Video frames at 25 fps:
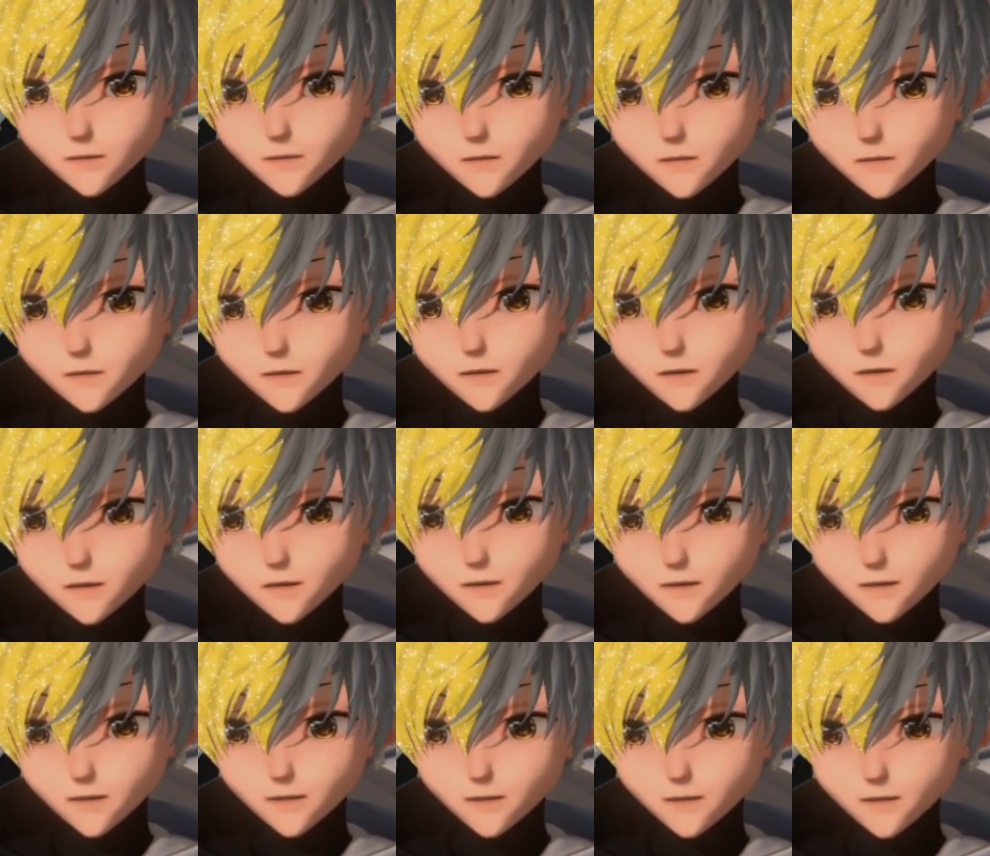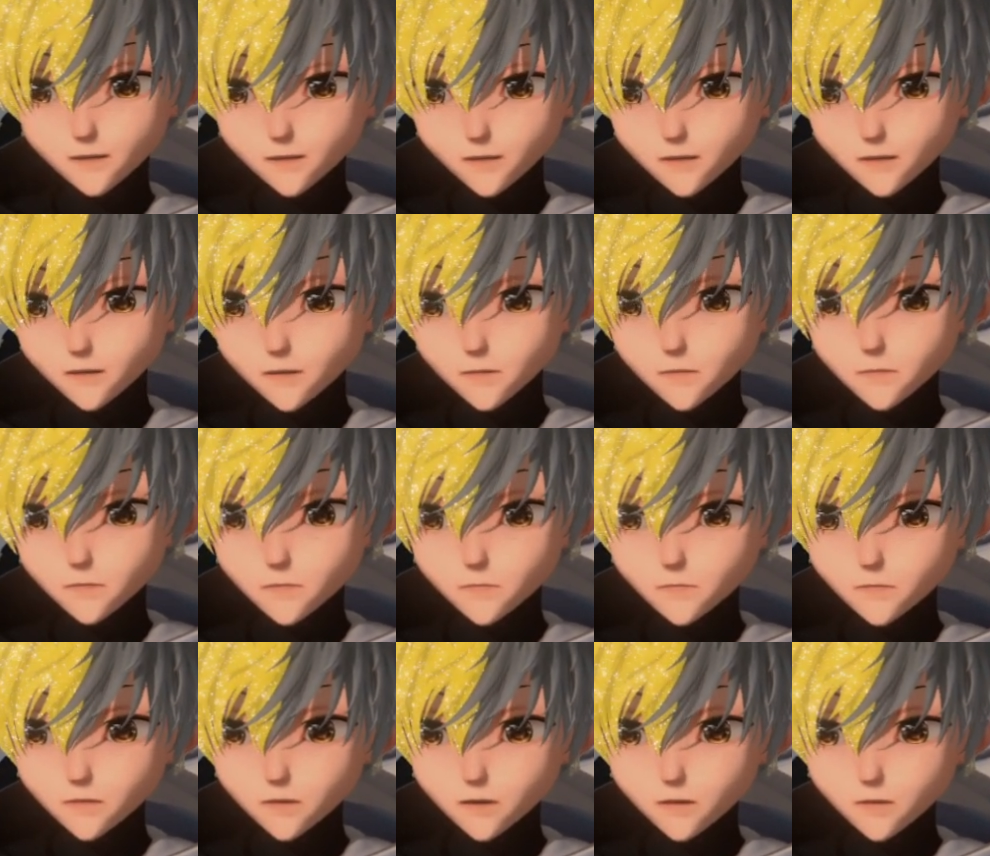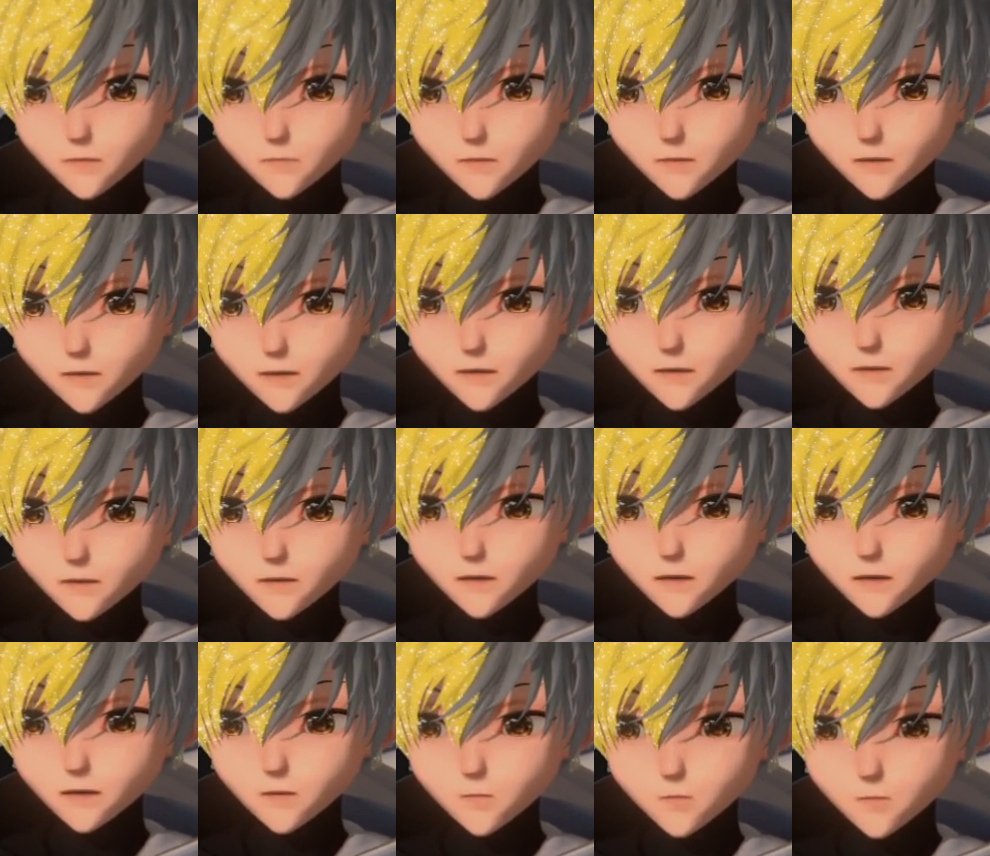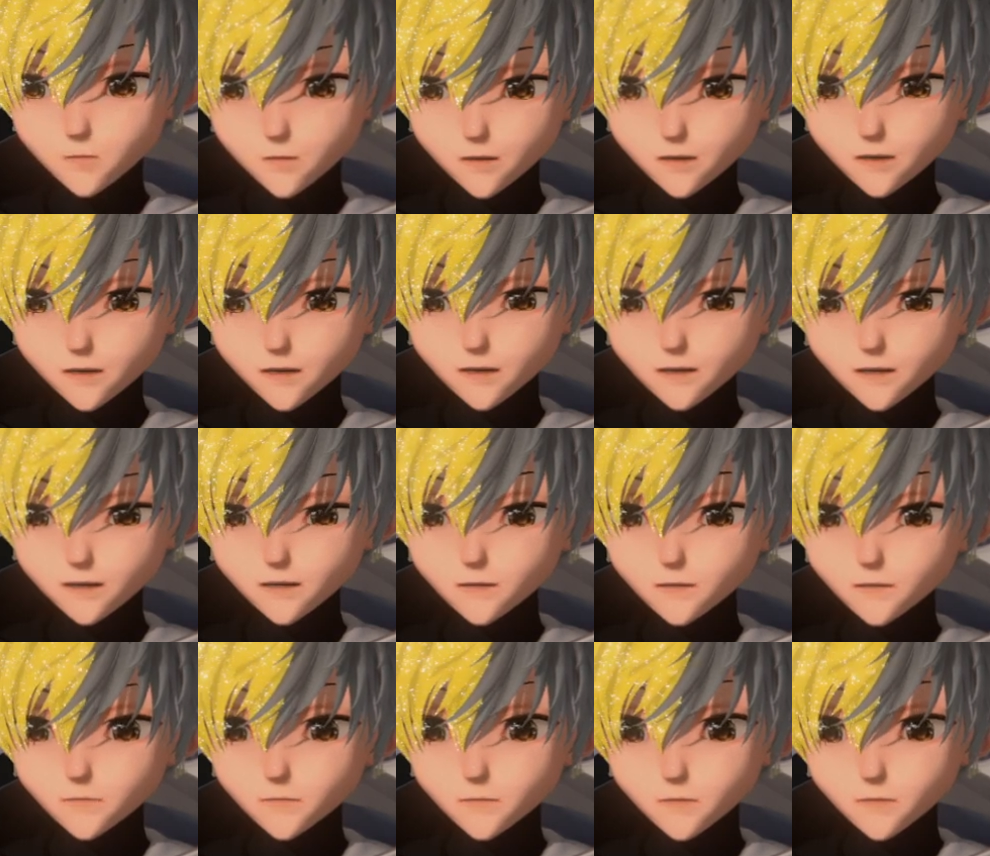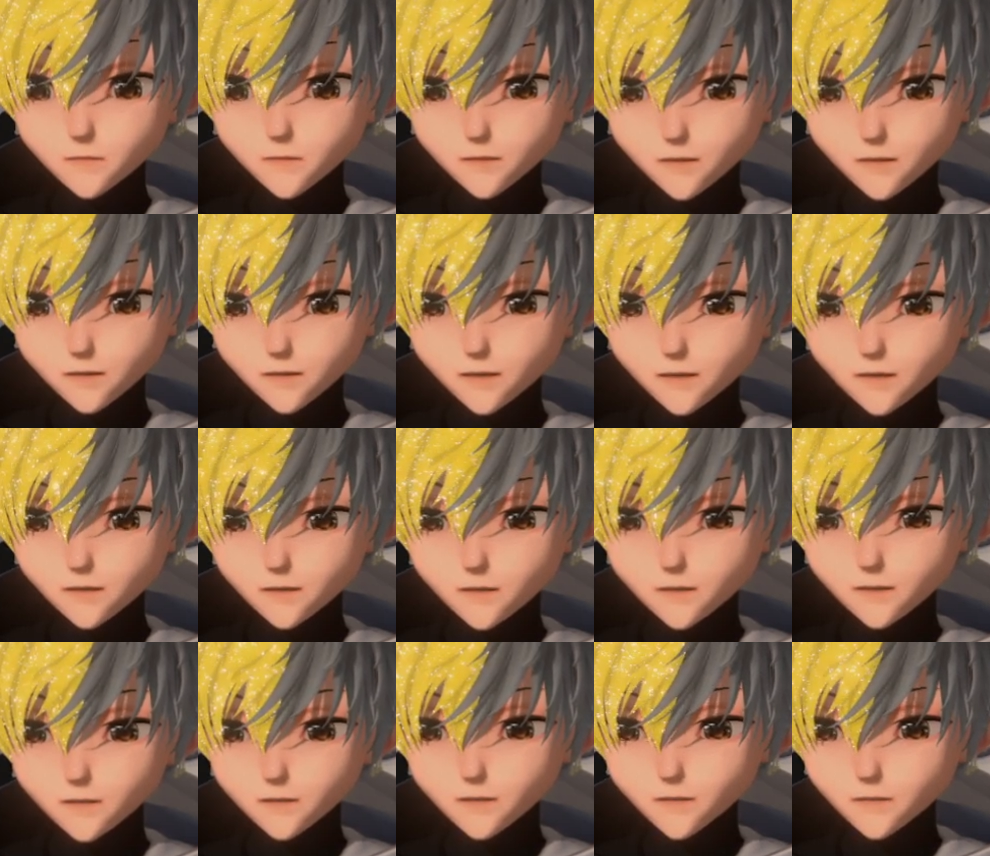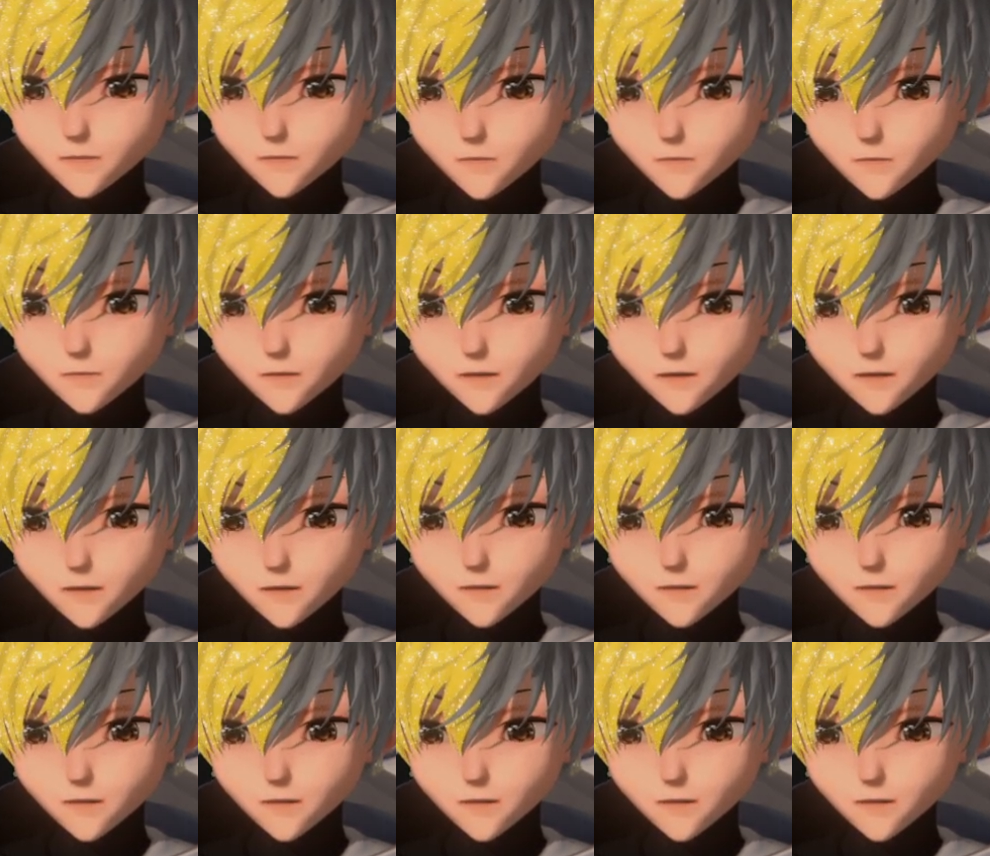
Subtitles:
effects, bloom. When you edit the bloom settings, what do I have on